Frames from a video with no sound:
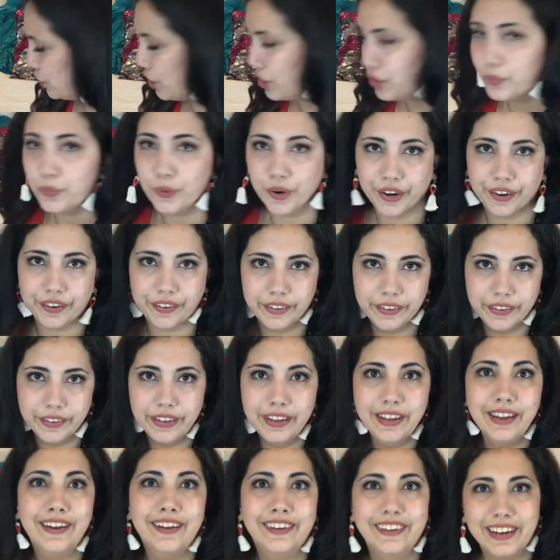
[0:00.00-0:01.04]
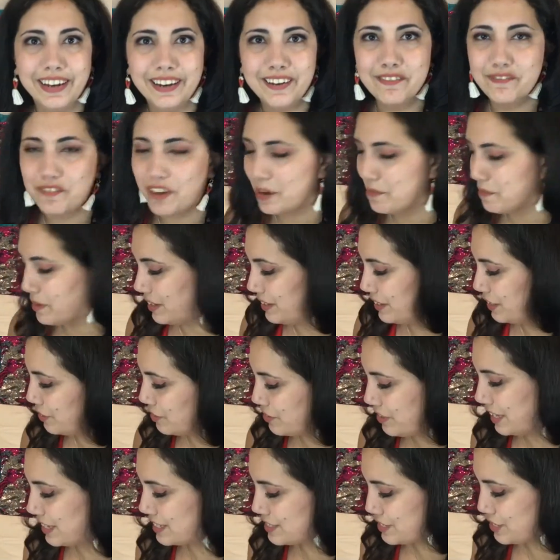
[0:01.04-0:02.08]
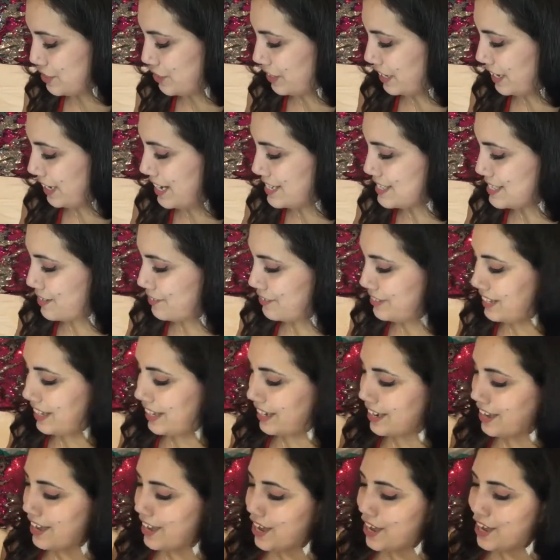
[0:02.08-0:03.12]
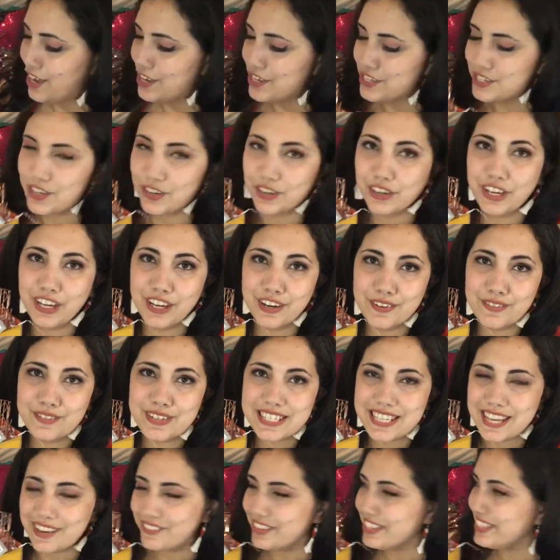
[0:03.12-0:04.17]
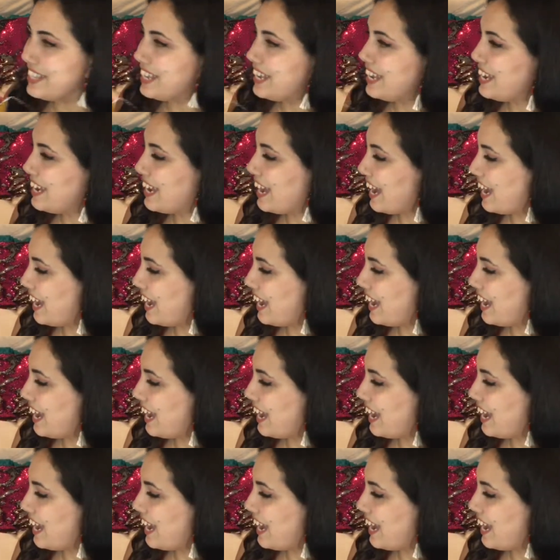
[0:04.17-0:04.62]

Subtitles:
go to work and find my little things and organize everything. So here was everything